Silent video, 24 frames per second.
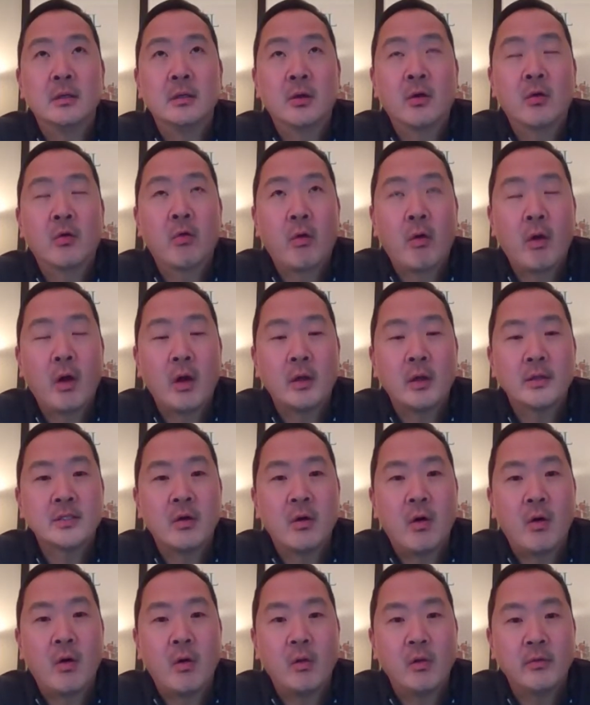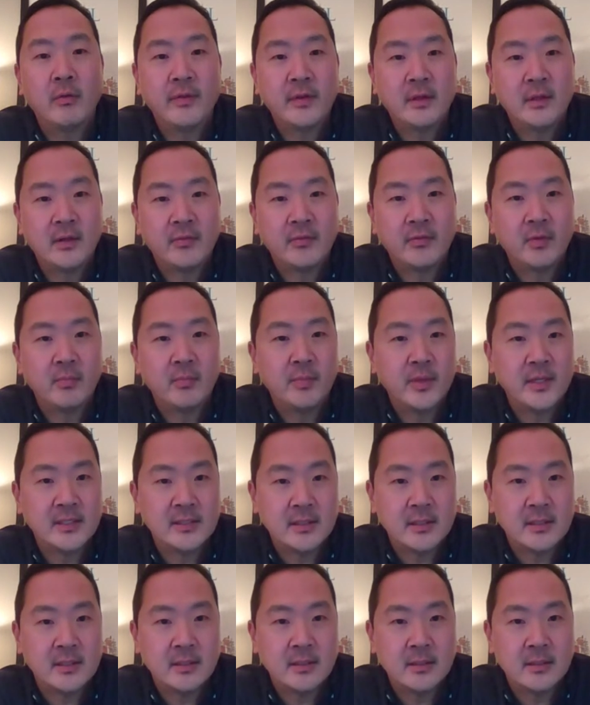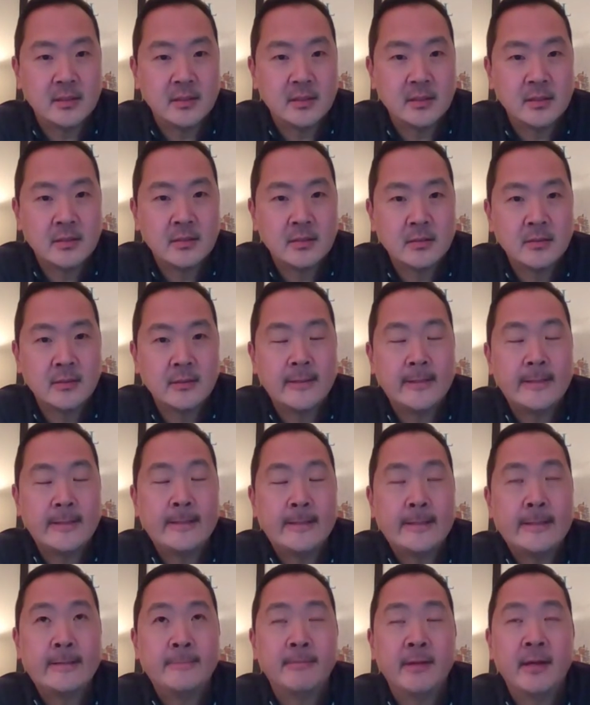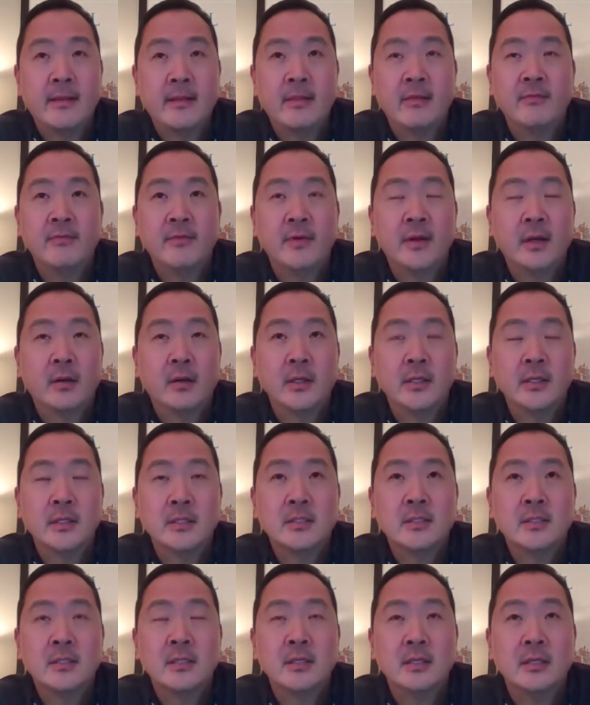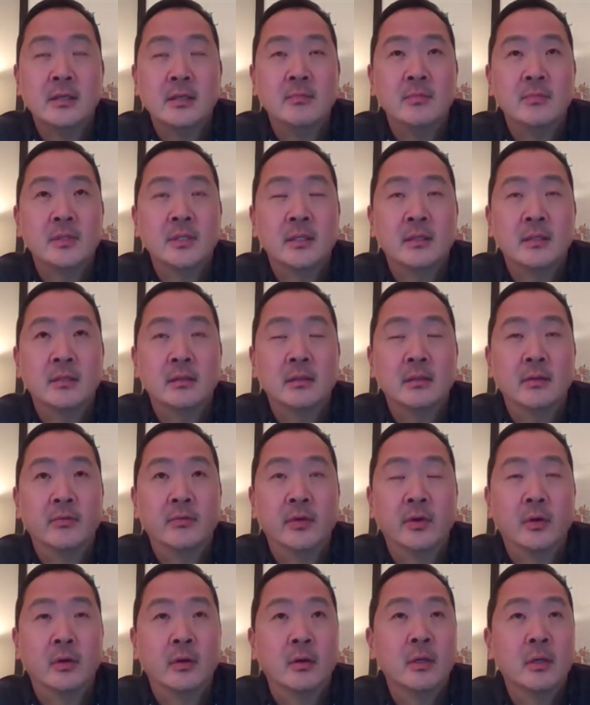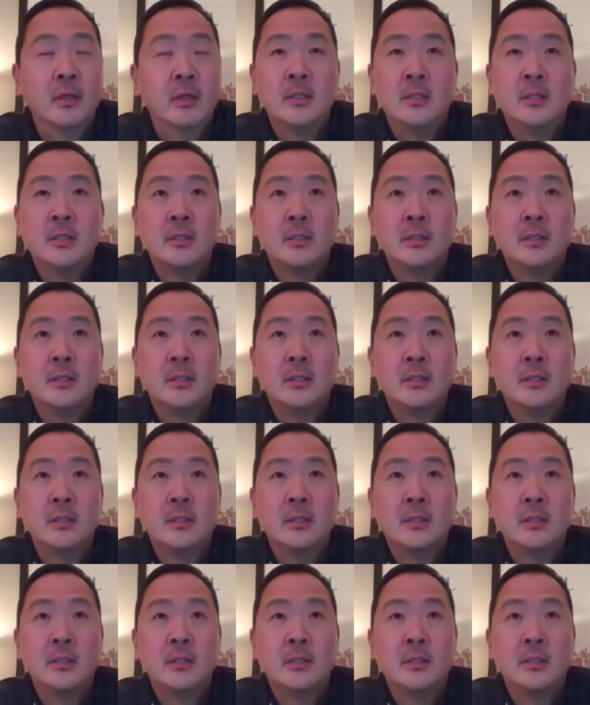across all of the different businesses and the various teams that deliver